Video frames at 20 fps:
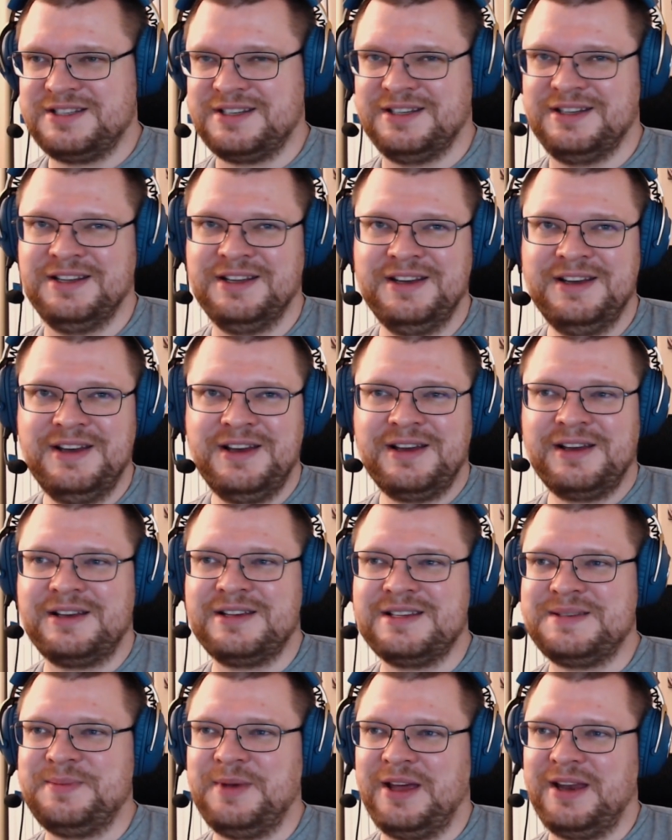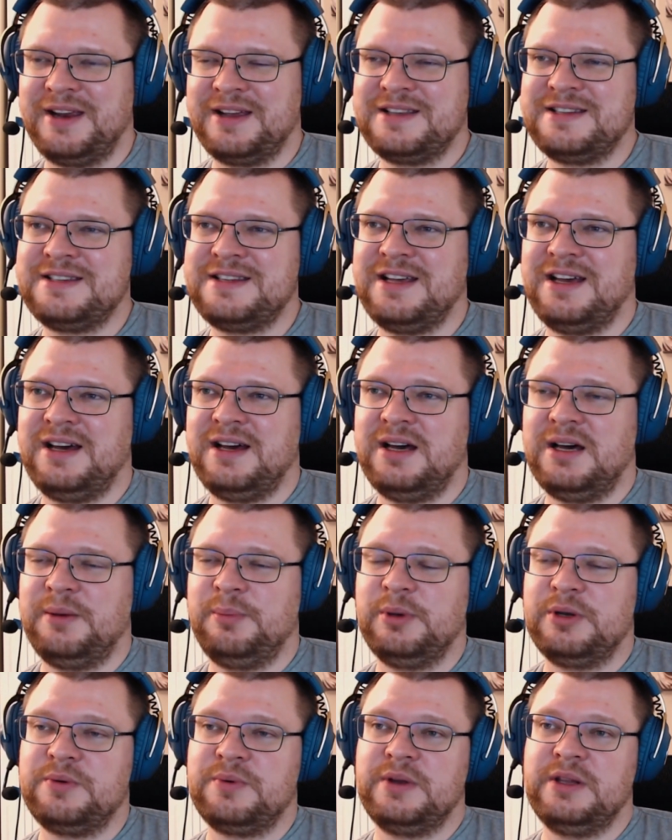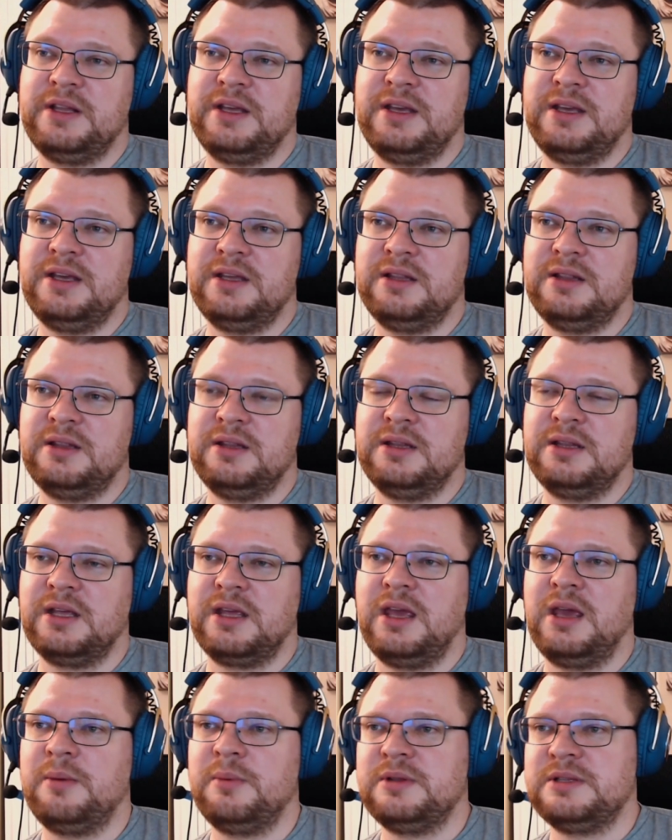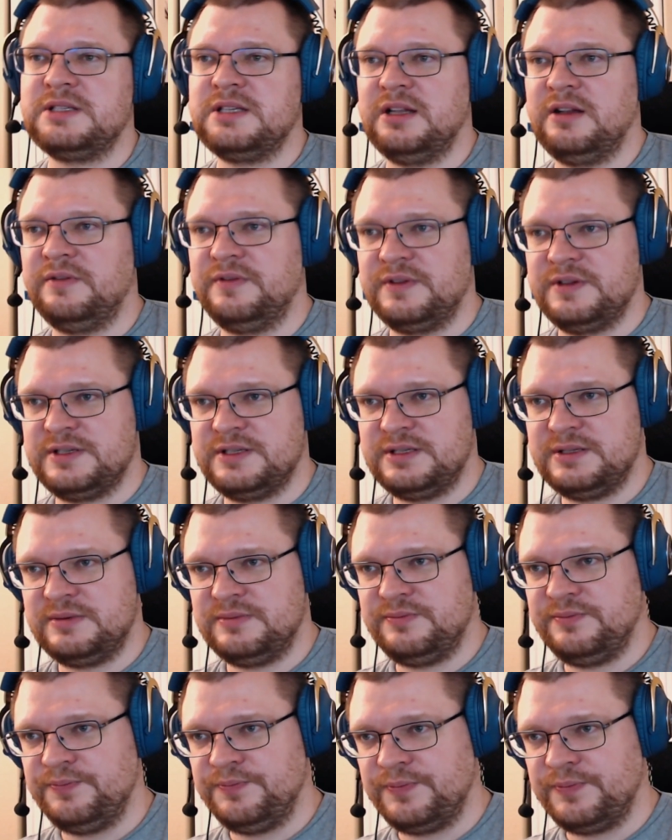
and cosmetics, uh, but really the game itself is